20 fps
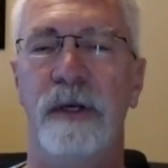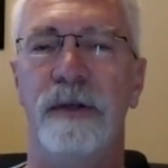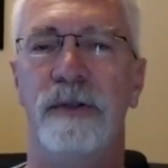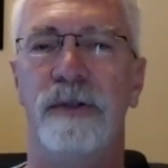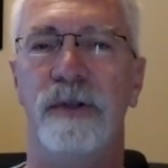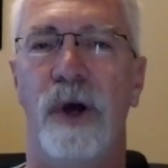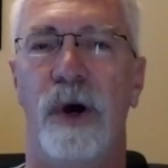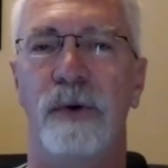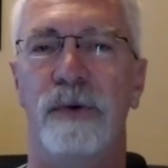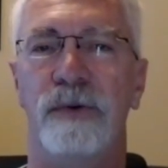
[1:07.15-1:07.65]

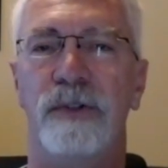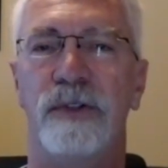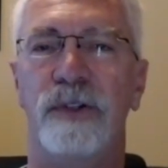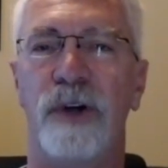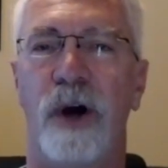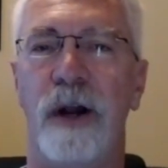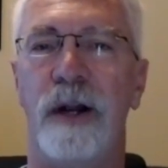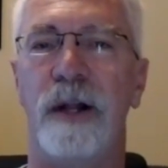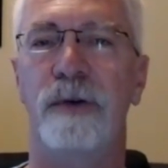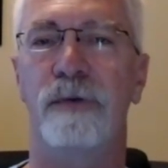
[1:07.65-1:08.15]
So
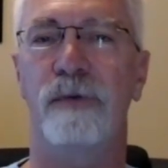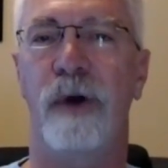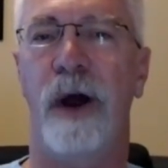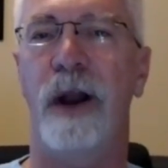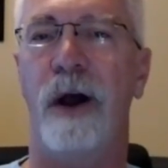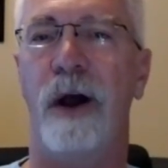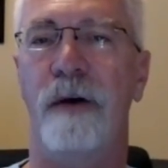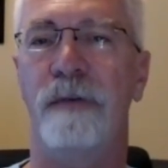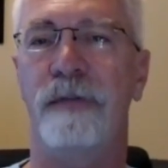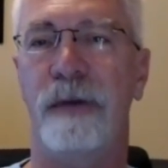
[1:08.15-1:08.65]
starting
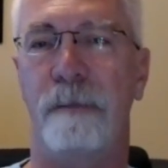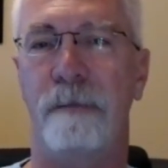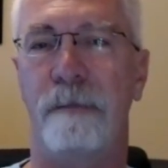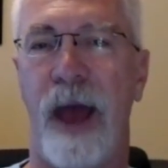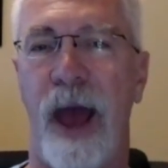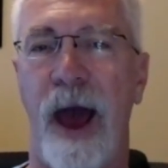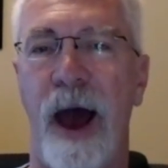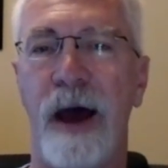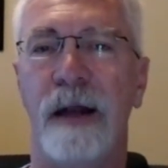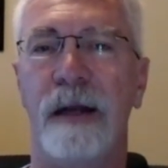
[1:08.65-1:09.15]
right off the
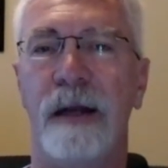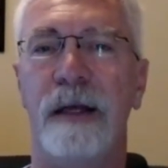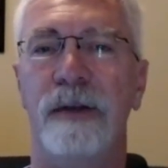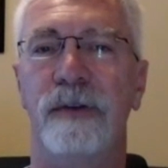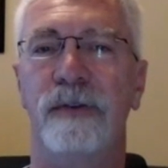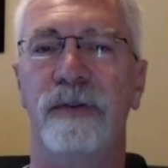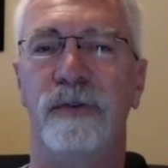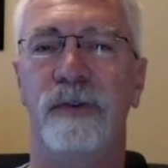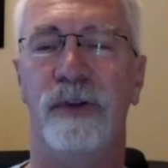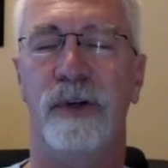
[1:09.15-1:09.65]
bat
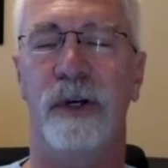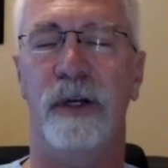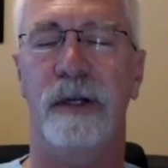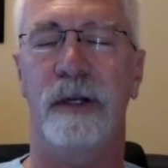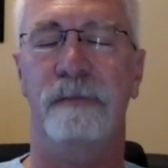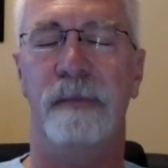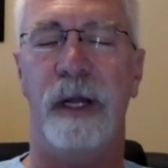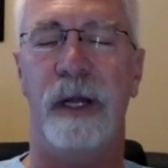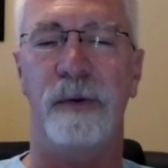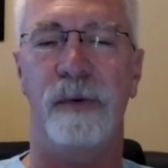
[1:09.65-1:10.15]
is good
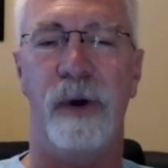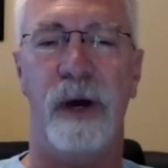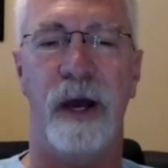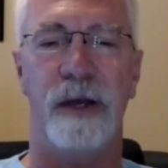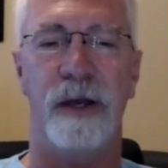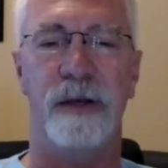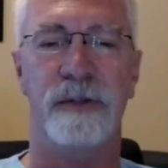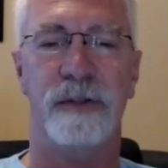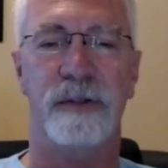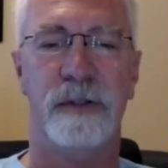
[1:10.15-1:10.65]
in many
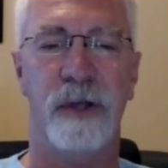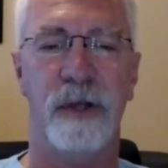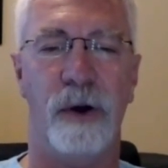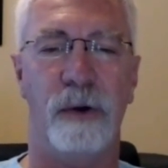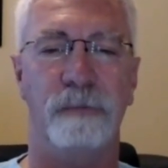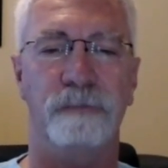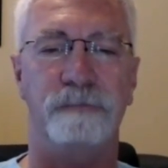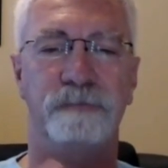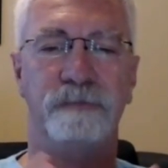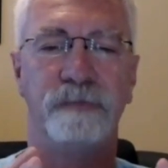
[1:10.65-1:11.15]
ways.
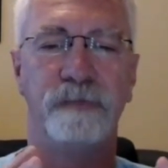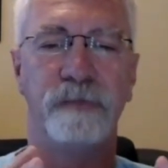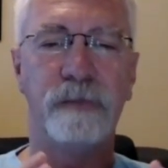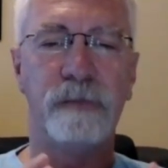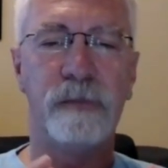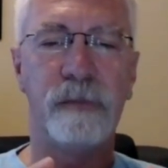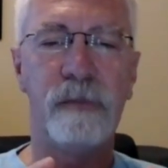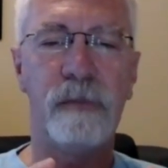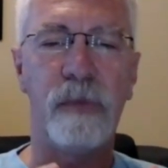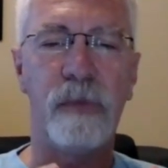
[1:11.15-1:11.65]
So
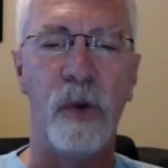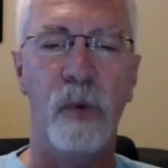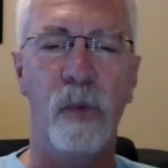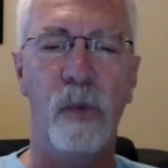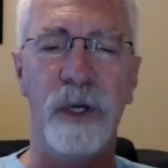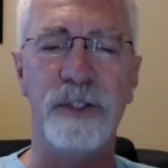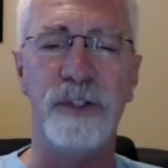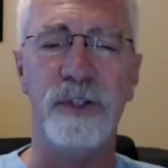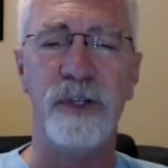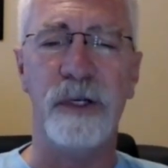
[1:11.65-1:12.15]

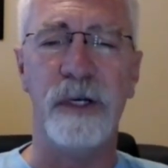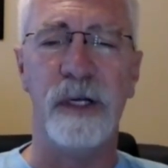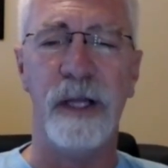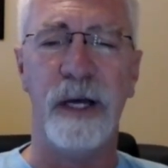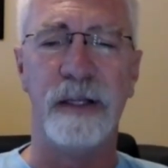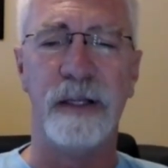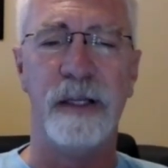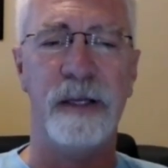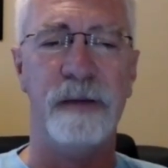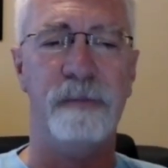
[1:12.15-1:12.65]
once you
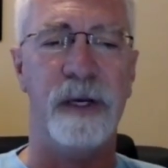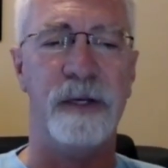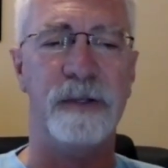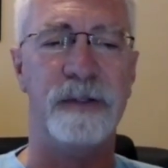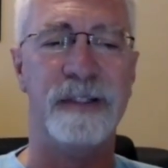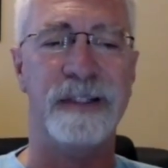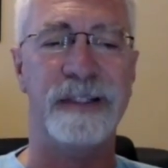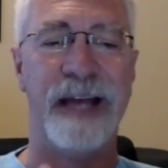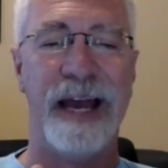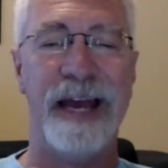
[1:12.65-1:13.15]
collect the emails,
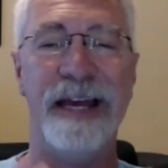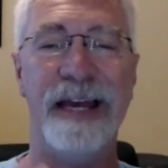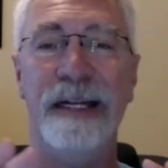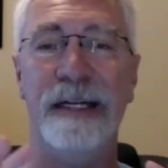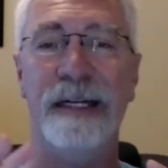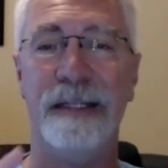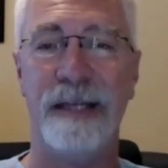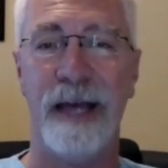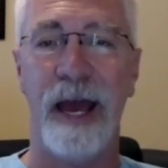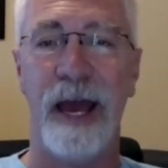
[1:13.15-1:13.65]
stay
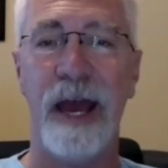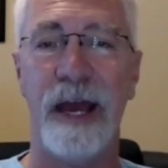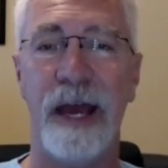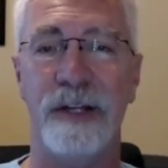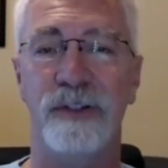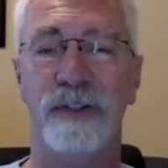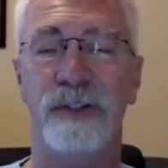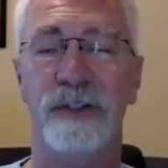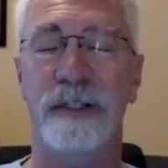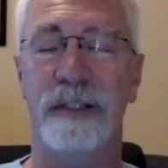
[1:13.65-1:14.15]

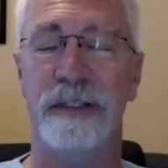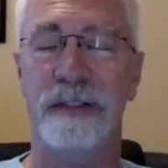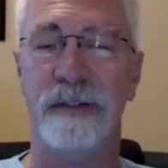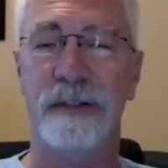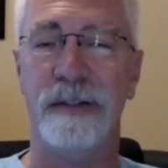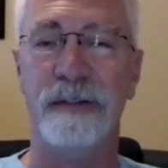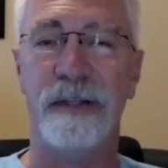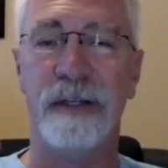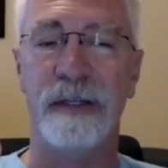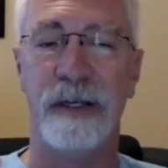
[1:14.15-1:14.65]
engaged. This
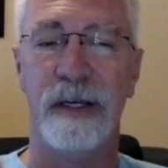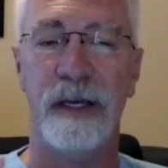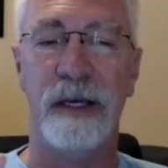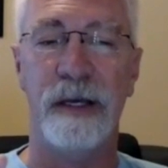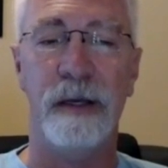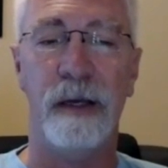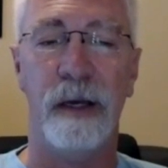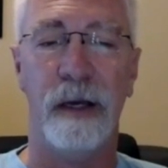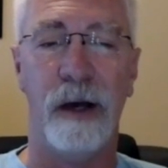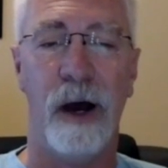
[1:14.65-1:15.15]
is the
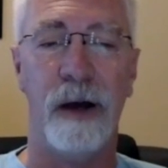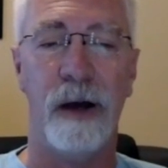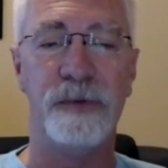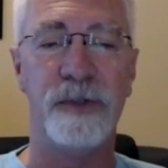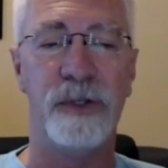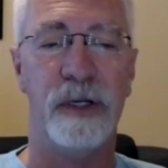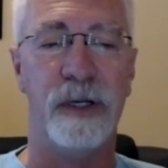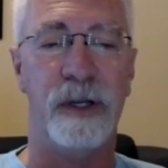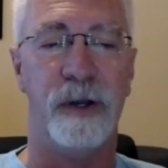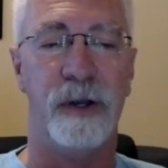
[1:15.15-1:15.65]
key
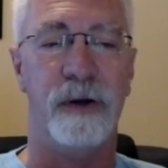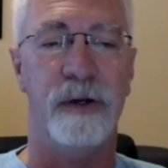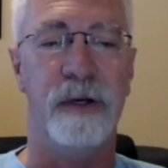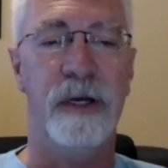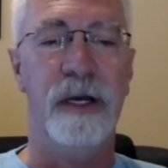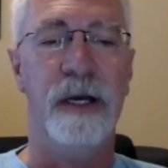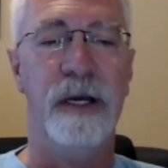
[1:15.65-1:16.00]
option here.